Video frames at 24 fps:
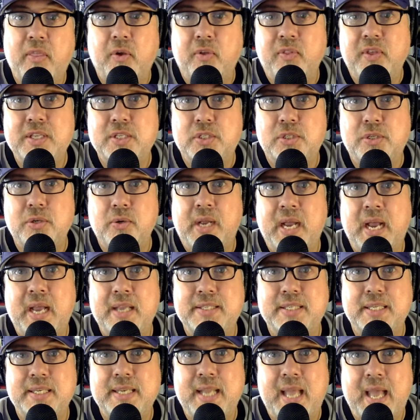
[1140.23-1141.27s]
of these 2
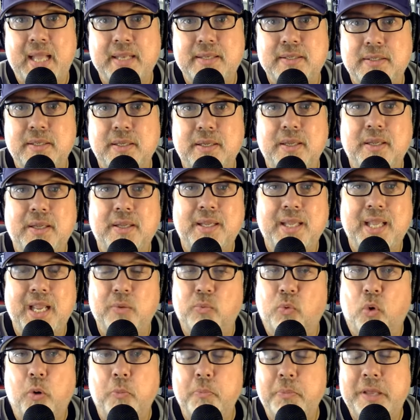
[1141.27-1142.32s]
guys in net. It
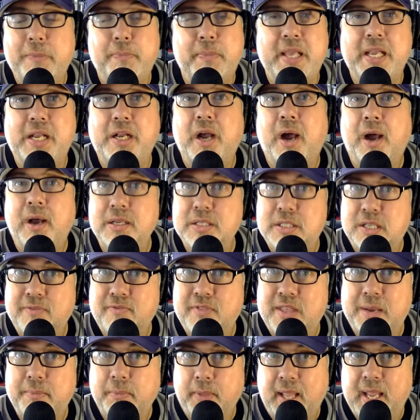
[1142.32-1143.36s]
won't be because of
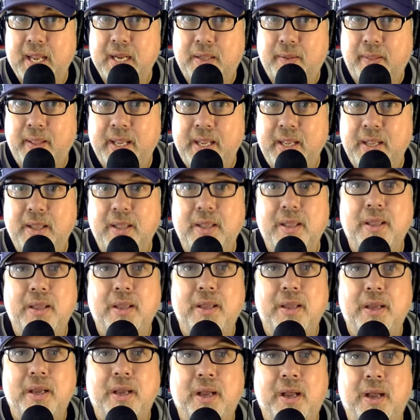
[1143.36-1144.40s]
them, likely.
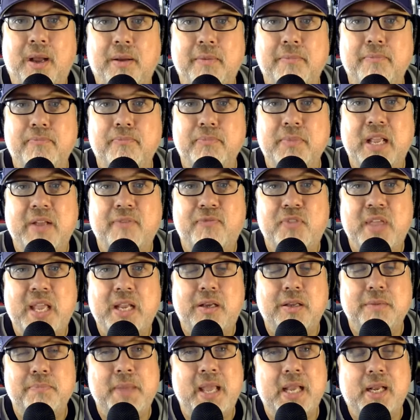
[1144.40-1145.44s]
If they
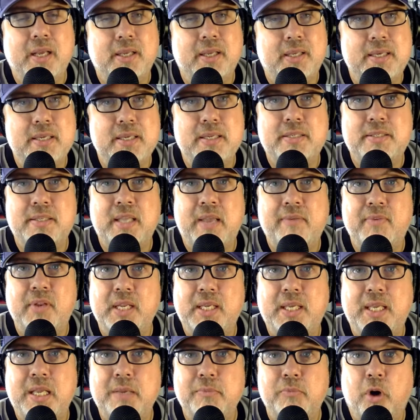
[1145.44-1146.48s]
could make a key save at a
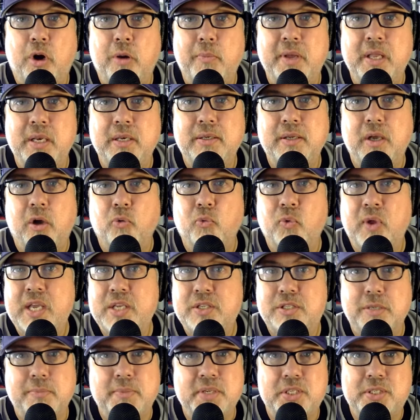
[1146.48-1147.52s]
key moment,
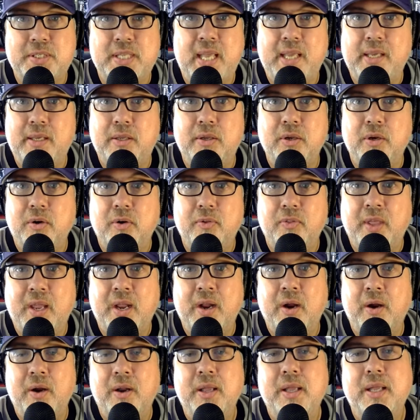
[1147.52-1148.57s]
erase a mistake here or
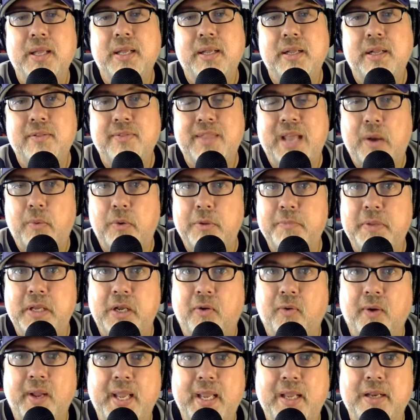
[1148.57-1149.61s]
there, that would be
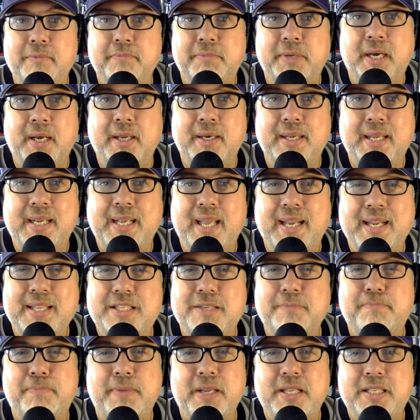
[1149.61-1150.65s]
great. But again,
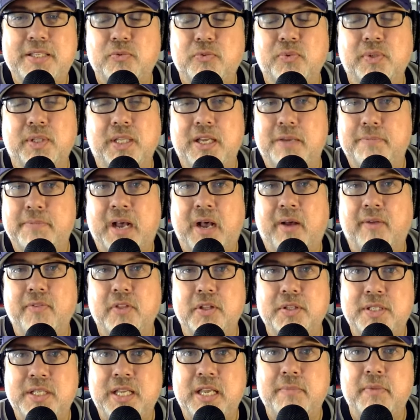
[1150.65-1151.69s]
it's really about the
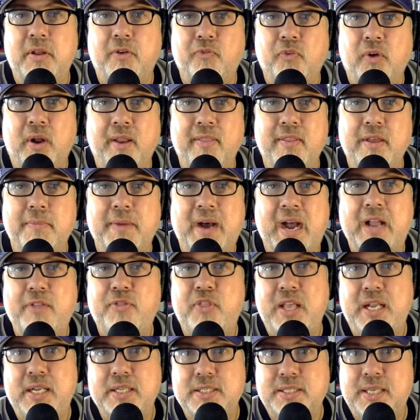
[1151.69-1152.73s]
team in front of them. I
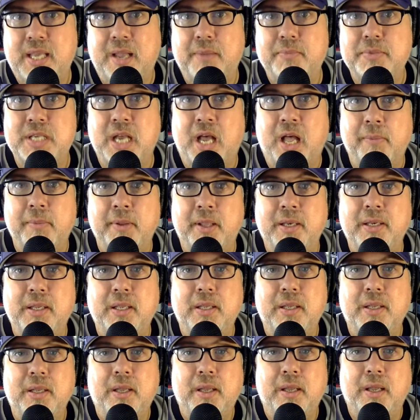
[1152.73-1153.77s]
think it's Cam Talbot,
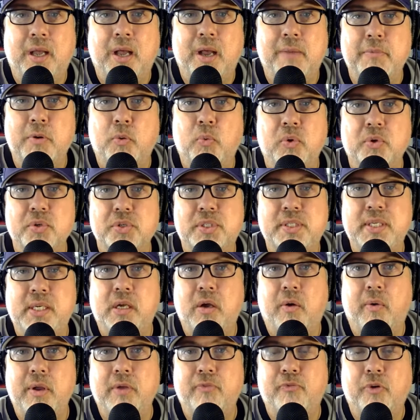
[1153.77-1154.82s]
but we'll see
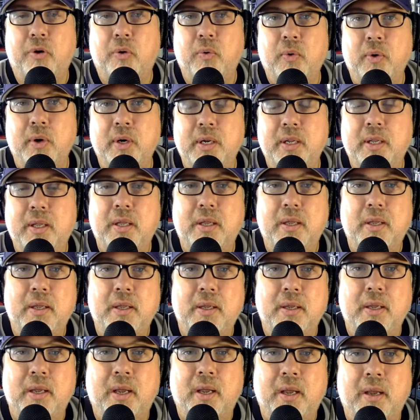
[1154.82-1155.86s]
going forward.
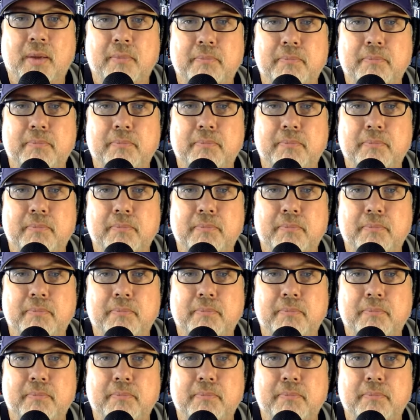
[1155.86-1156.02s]
I